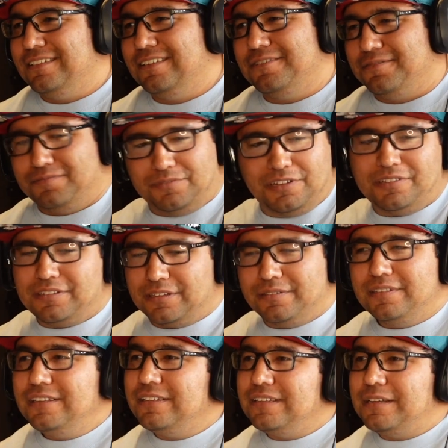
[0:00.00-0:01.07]
at all? No, nice.
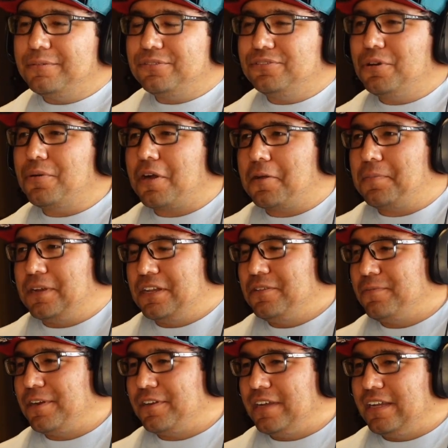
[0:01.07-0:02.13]
There was no carpet
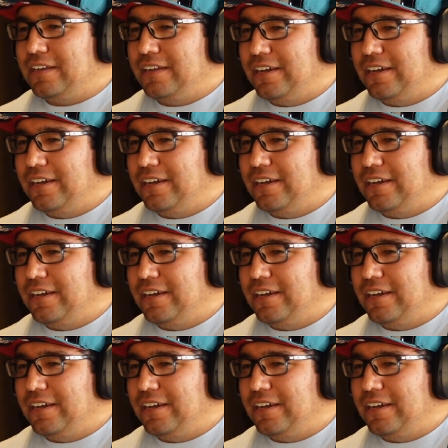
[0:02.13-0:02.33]
anywhere. And